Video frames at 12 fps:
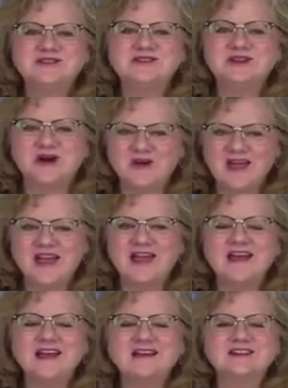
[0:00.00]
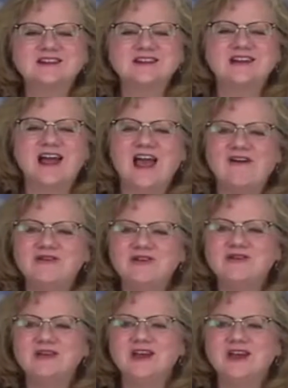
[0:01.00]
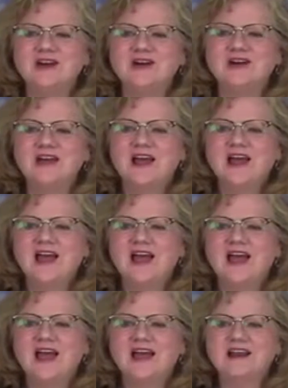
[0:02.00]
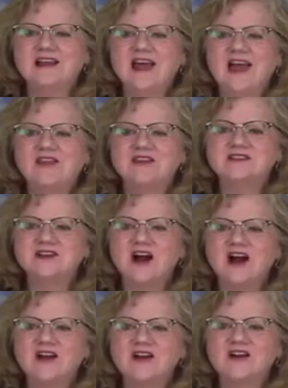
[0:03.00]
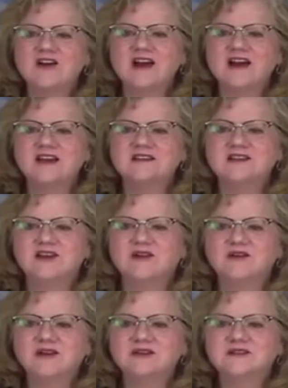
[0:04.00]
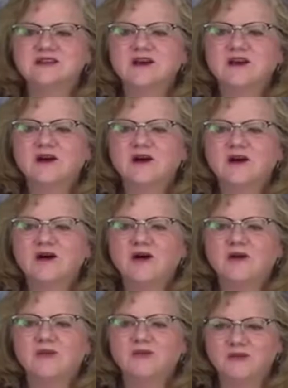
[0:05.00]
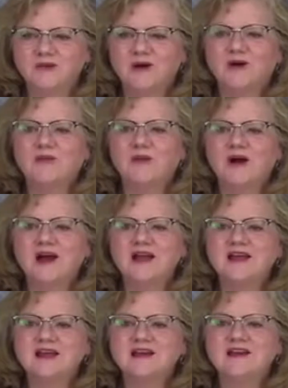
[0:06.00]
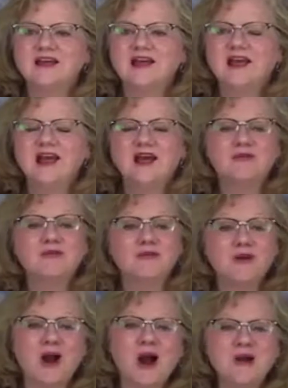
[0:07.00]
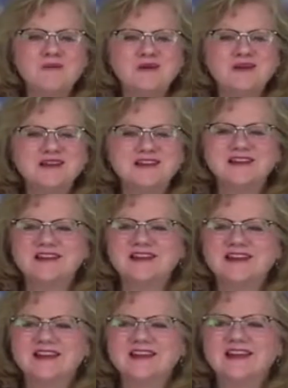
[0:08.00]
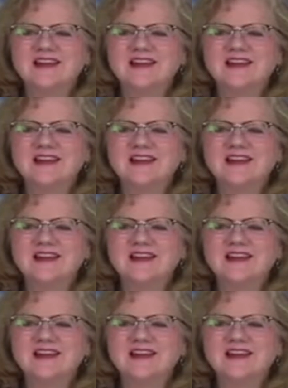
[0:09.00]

Joanne. It's good to have you here. And Kathy Tucker. And I see Chris O'Brien. And Robin.